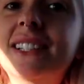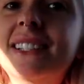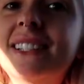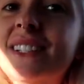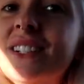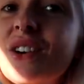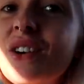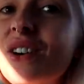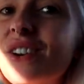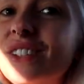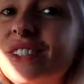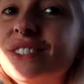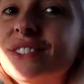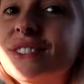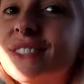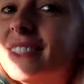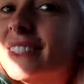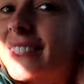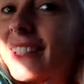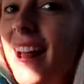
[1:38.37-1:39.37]
it all
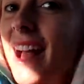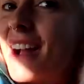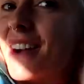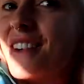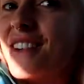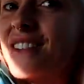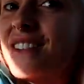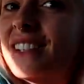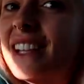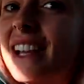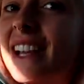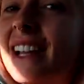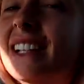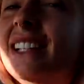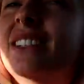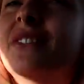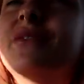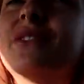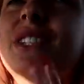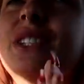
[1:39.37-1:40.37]
sorted out and
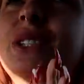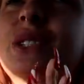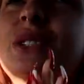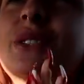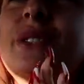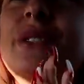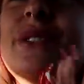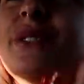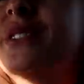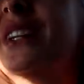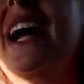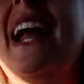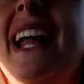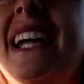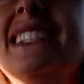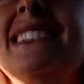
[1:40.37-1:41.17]
it feels great.